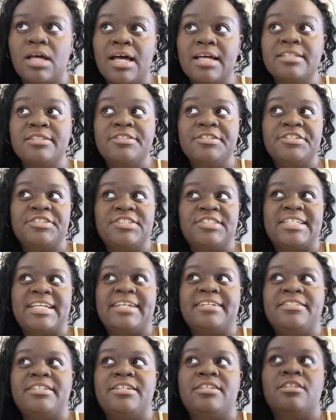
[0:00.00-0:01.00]

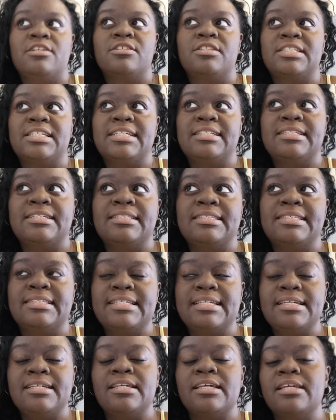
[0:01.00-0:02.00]
Understanding your
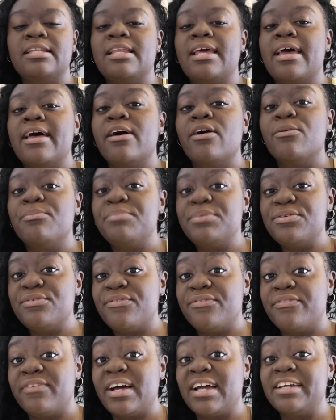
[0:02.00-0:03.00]
tendency can help you
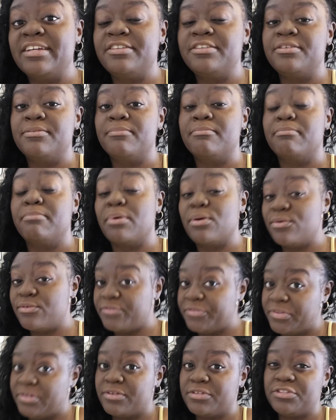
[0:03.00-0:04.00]
find
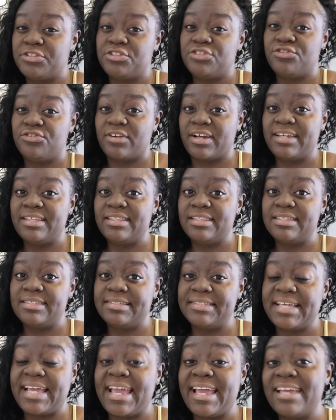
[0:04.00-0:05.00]
both your
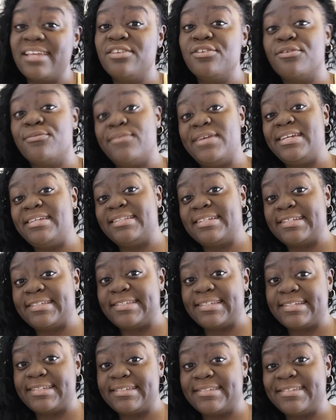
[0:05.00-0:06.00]
strengths and your
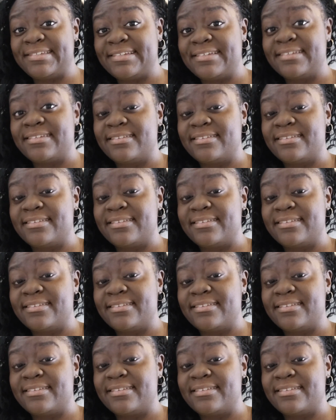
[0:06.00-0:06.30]
weaknesses.